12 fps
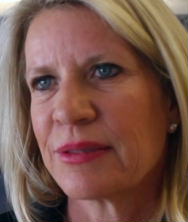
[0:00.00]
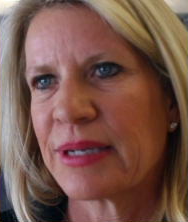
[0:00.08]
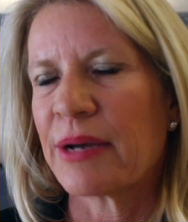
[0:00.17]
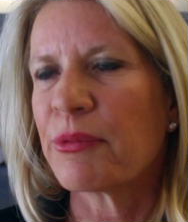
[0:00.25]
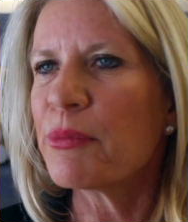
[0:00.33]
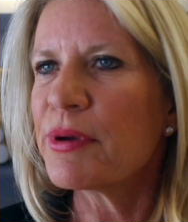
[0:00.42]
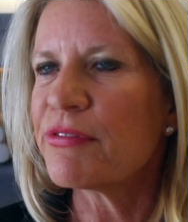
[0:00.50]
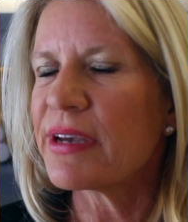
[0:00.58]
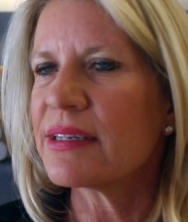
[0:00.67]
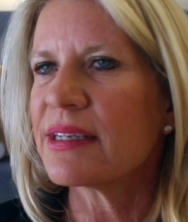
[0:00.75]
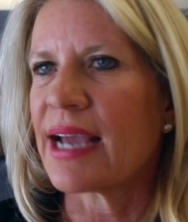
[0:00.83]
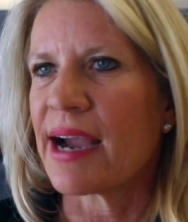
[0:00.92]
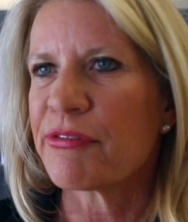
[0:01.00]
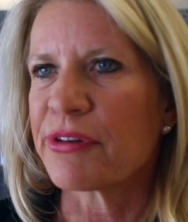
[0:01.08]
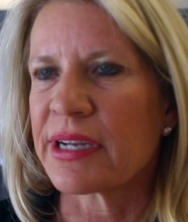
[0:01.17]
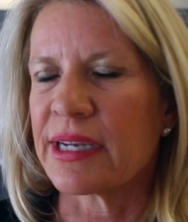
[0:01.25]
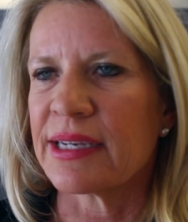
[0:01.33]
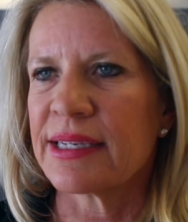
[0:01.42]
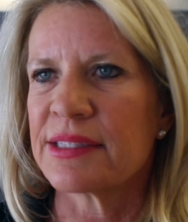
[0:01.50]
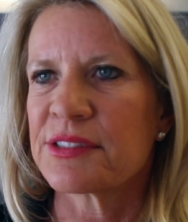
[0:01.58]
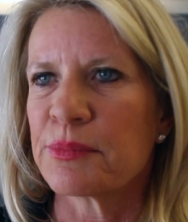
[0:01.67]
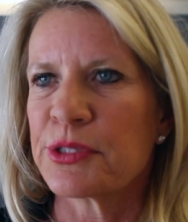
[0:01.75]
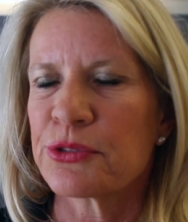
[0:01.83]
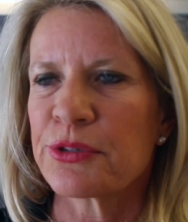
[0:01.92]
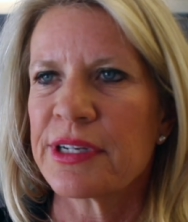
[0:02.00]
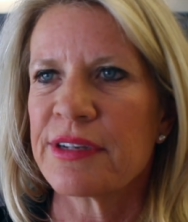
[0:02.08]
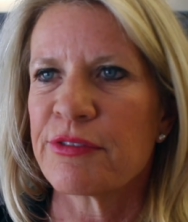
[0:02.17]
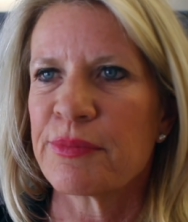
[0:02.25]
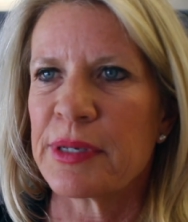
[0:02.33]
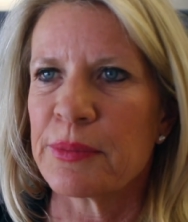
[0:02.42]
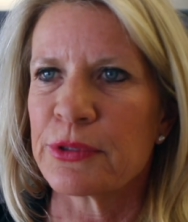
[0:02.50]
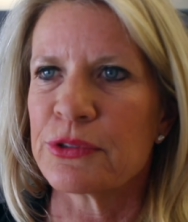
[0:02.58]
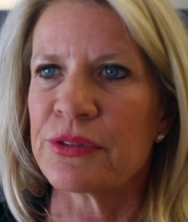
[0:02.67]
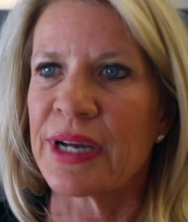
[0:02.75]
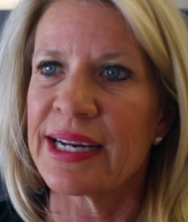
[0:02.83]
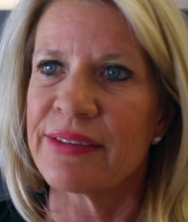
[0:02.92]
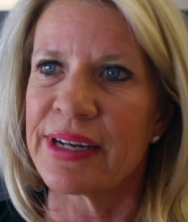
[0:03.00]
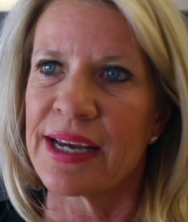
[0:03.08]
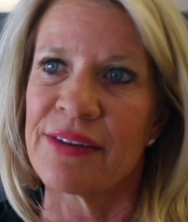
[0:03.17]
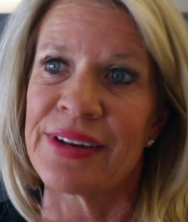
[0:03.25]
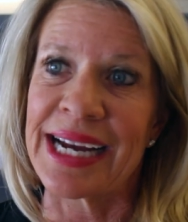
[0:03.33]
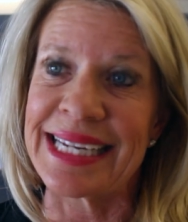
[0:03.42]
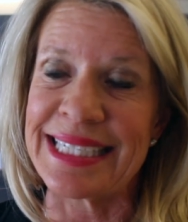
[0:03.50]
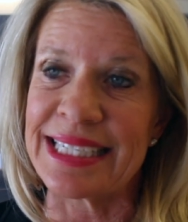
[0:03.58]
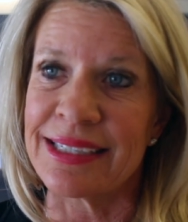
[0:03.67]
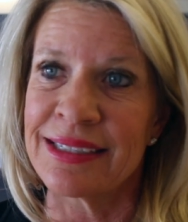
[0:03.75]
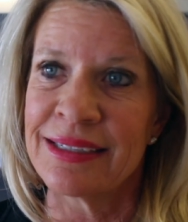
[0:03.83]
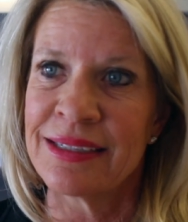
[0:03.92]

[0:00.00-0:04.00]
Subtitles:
Yeah, what we found in Africa is the majority of people do not even have an ID.